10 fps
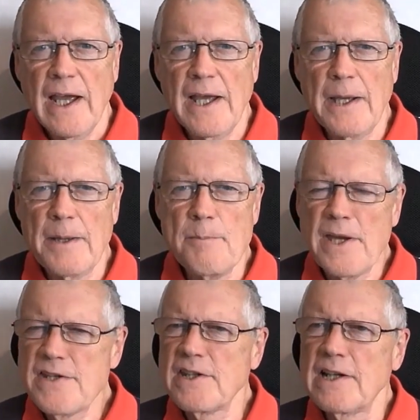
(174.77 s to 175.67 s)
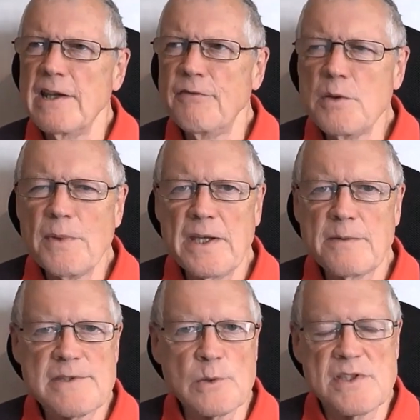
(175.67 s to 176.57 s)
And basically, if you make
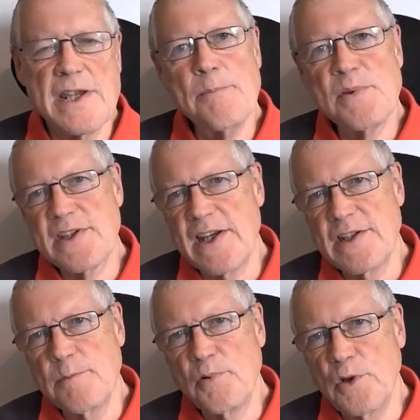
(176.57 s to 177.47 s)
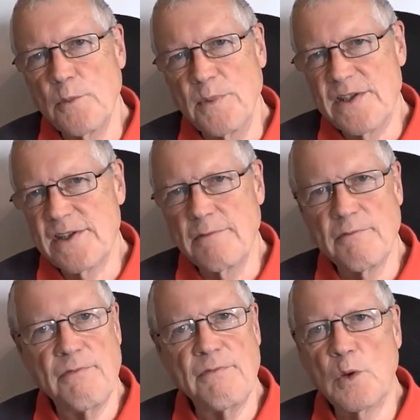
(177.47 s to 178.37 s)
sort of 10% improvements in
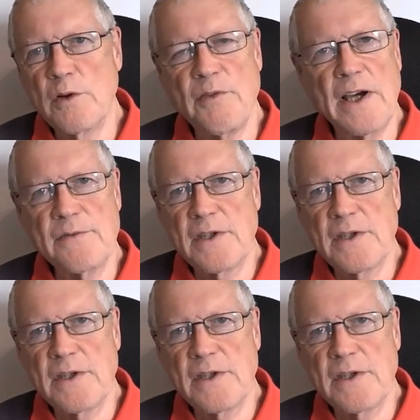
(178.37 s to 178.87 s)
four or five